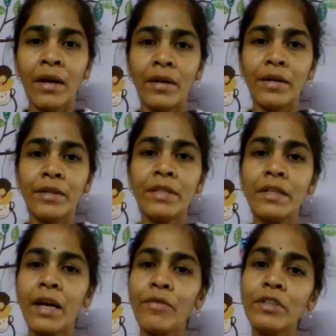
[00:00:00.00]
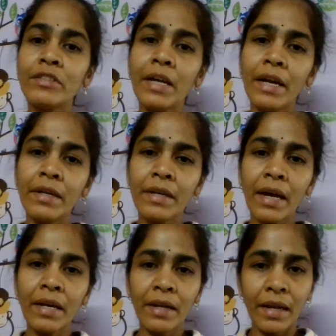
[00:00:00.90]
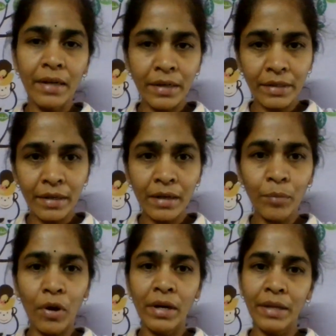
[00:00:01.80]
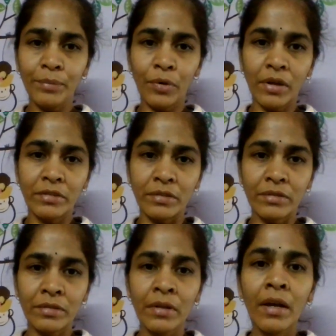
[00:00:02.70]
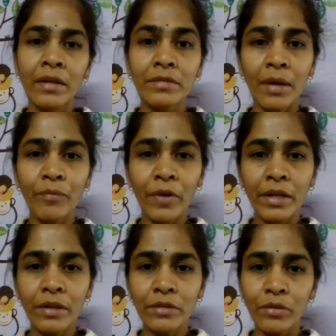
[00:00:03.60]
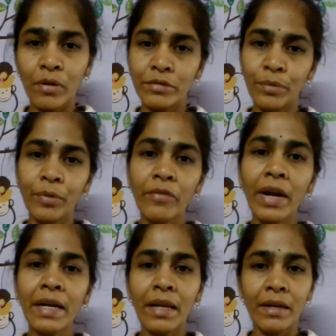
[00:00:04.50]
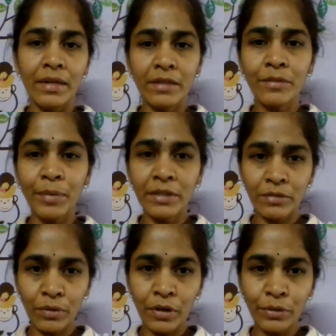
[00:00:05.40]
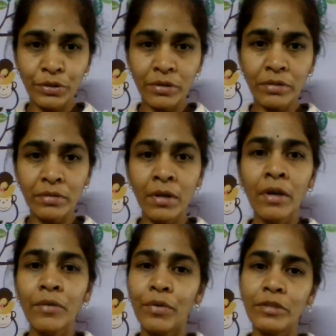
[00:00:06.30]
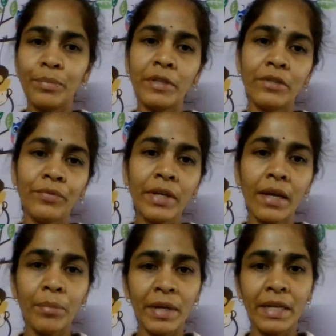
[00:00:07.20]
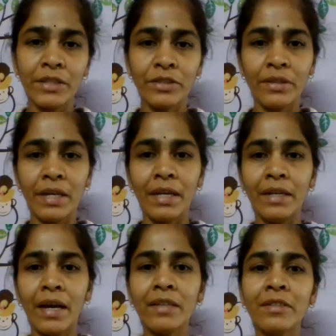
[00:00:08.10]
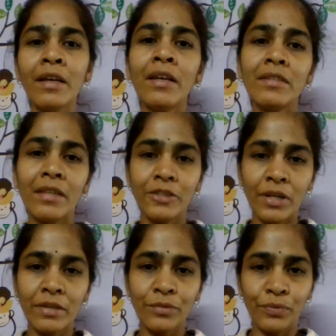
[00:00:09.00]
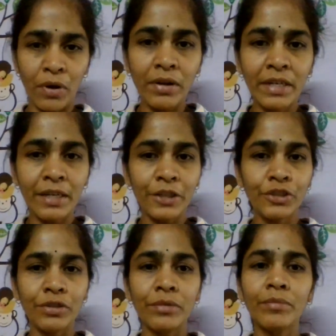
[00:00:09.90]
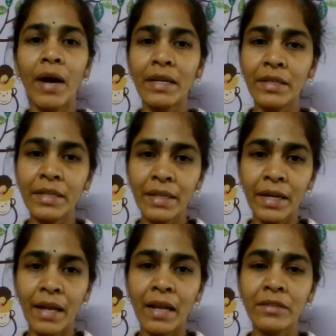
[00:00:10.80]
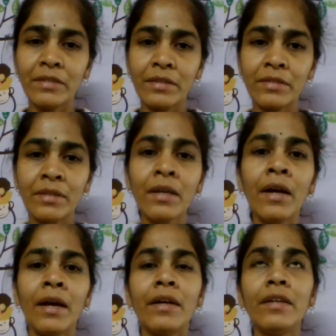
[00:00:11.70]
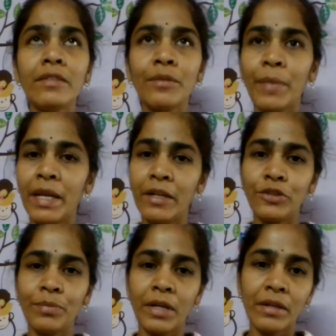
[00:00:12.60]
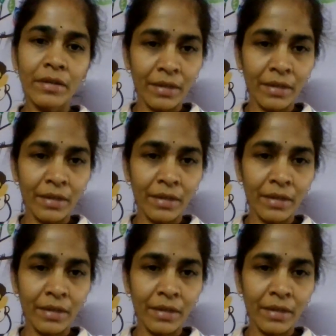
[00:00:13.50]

that covers the entire analytical modeling process. Some vendors also provide analytics based solutions for specific application areas such as fraud detection, marketing analysis, risk management,